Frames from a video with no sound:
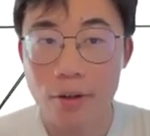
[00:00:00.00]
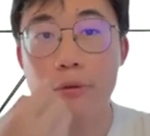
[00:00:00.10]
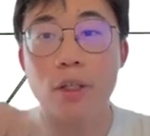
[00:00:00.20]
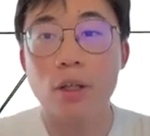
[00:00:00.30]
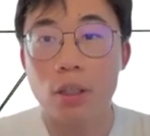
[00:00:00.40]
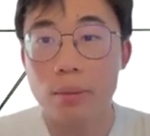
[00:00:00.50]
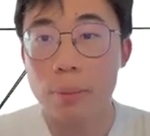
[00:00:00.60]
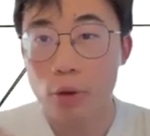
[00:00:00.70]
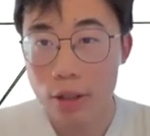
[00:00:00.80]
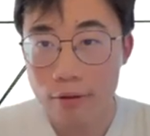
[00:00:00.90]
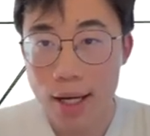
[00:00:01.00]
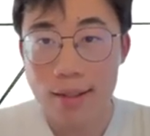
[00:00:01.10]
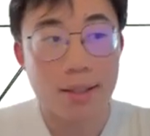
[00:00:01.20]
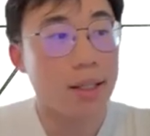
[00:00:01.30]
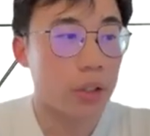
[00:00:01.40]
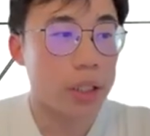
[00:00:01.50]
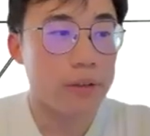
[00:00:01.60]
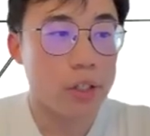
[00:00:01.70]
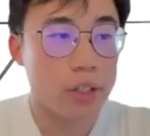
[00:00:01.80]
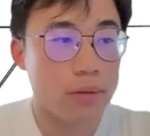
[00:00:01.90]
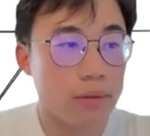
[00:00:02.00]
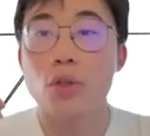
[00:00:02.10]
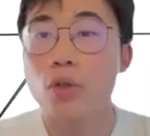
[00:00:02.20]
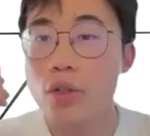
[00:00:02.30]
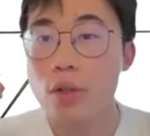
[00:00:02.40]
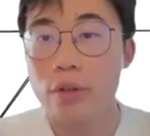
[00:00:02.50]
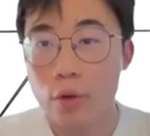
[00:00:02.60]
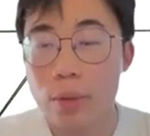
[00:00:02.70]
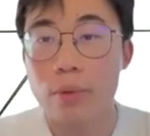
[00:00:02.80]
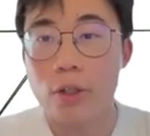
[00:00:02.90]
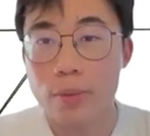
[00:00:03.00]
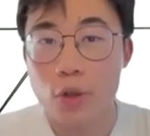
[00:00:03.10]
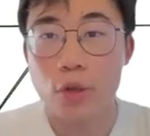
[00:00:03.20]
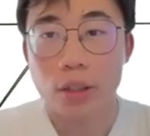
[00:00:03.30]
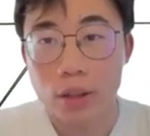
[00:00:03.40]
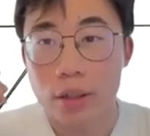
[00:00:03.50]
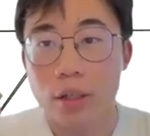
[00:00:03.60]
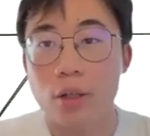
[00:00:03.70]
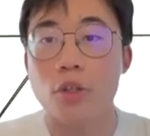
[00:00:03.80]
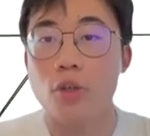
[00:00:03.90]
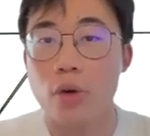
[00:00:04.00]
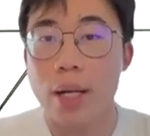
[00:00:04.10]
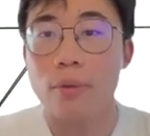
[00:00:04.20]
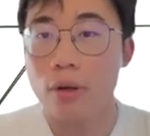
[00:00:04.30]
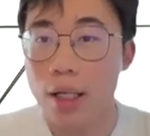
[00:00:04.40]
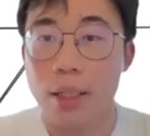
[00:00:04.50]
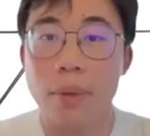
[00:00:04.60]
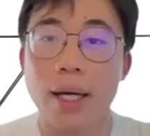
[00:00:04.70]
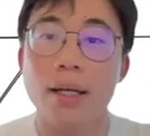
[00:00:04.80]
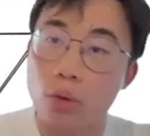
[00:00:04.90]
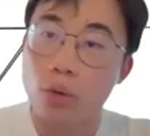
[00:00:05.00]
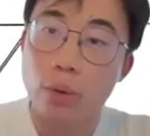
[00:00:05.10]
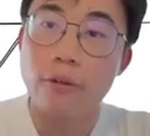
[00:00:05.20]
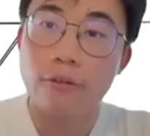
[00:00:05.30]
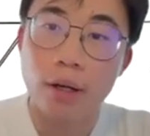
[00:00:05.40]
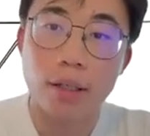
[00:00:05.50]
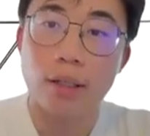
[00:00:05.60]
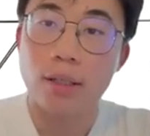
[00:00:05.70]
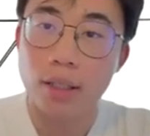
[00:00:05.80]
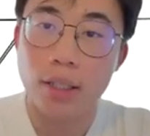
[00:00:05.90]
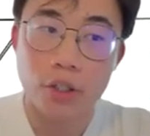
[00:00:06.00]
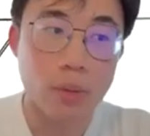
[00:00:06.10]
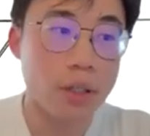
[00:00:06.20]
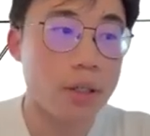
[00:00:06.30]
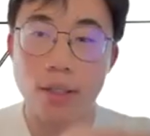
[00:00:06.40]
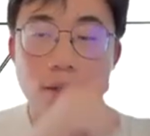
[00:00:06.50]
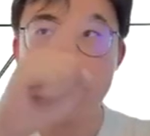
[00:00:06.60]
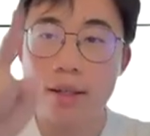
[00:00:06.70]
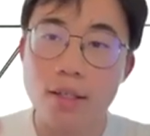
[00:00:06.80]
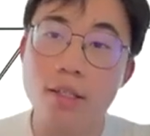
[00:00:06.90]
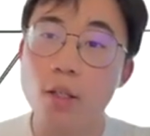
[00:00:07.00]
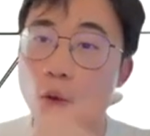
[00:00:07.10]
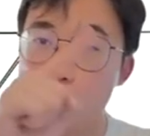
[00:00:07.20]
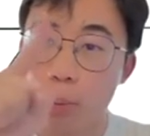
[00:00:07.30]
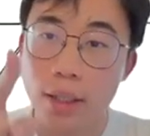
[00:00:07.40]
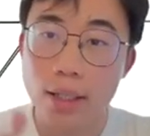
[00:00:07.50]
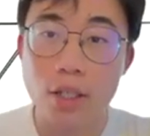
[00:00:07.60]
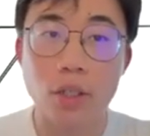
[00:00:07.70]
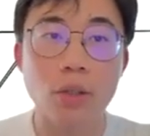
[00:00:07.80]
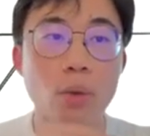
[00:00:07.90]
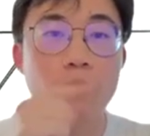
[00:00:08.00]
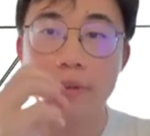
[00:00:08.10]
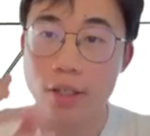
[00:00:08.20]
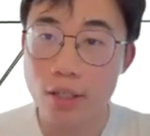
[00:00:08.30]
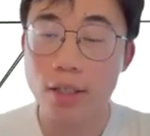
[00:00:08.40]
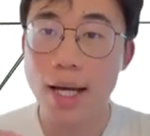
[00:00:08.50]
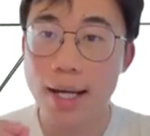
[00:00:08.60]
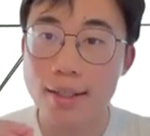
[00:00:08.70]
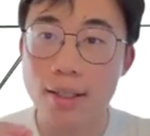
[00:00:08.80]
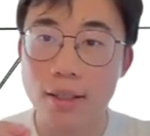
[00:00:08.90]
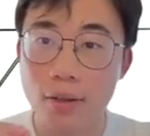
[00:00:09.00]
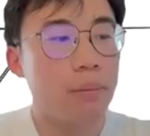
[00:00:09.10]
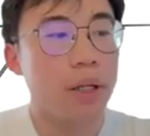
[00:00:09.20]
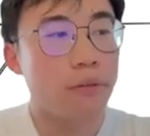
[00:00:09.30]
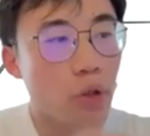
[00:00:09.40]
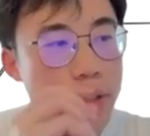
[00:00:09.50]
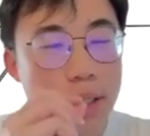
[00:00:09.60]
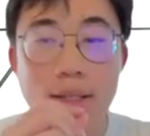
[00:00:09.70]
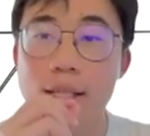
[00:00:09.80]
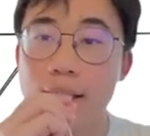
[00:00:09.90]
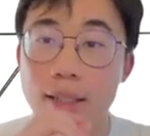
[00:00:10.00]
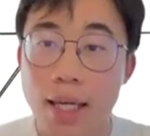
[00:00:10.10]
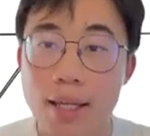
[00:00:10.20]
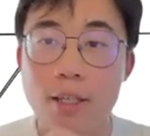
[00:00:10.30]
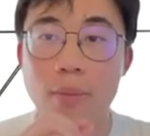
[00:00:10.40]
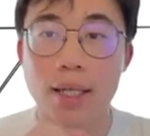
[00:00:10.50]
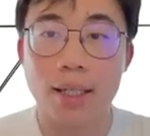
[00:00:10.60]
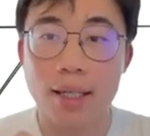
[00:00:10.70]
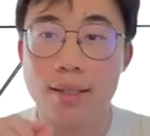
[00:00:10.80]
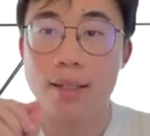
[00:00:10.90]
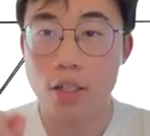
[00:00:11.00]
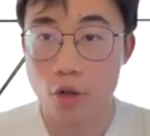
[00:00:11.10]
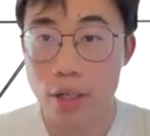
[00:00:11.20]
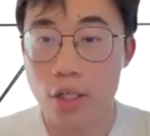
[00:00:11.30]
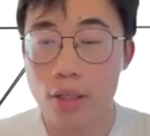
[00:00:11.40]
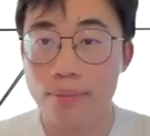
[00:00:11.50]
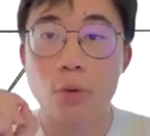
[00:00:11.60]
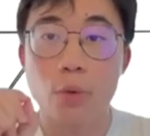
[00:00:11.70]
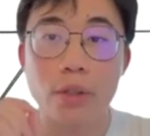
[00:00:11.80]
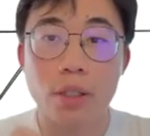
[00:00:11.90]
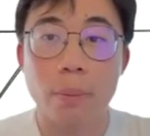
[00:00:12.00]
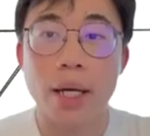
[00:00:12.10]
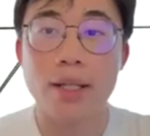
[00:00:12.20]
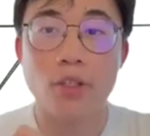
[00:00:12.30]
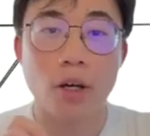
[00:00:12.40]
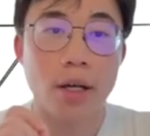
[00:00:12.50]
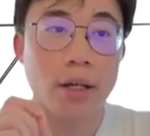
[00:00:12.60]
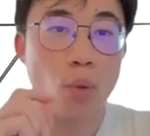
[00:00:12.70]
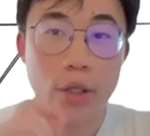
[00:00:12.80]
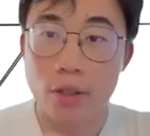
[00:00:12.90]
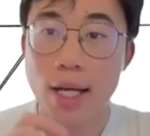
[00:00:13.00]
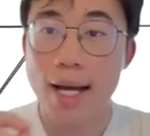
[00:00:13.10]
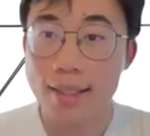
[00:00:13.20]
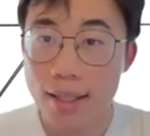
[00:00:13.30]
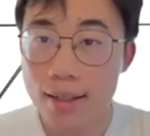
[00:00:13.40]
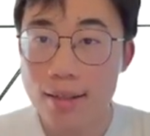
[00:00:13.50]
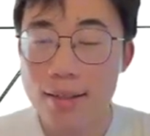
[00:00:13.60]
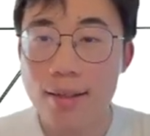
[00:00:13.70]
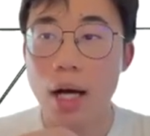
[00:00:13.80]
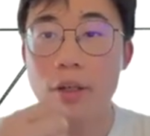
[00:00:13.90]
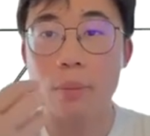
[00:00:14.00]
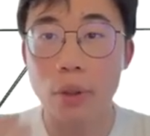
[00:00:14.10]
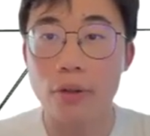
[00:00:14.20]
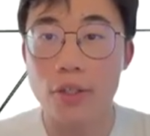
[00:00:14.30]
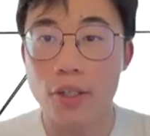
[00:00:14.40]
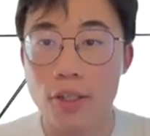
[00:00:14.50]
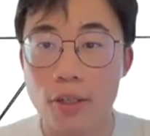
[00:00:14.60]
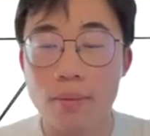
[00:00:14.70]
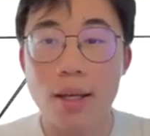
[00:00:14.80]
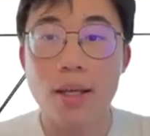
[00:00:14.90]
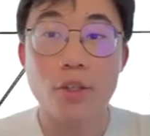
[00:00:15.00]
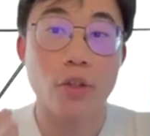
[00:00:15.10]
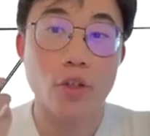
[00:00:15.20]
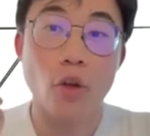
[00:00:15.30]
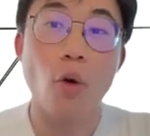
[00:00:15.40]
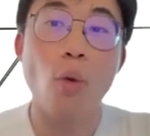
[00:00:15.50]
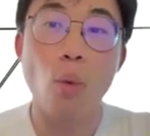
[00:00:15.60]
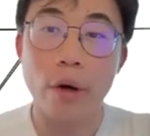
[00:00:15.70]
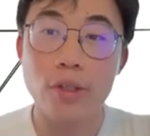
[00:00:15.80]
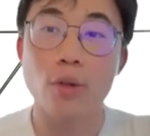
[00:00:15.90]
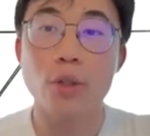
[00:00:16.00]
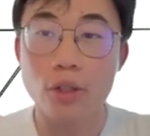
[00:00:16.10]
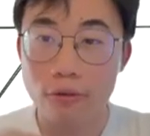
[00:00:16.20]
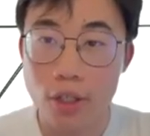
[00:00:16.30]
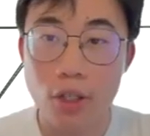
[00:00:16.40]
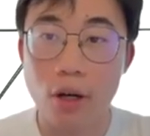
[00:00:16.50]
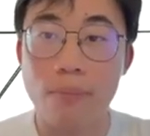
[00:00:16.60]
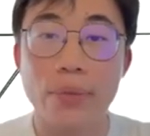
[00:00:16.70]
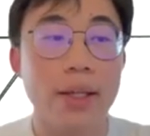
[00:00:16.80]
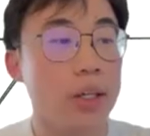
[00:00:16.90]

If we go a little bit more advanced, we even just use the reimbursement trigger on Stripe or Alipay to refund the customer. Can you see that this is a loop until we finish the task? But of course, this is like a case-by-case situation. It really depends on what your task is, how you built the system. So there's no one solution fits all.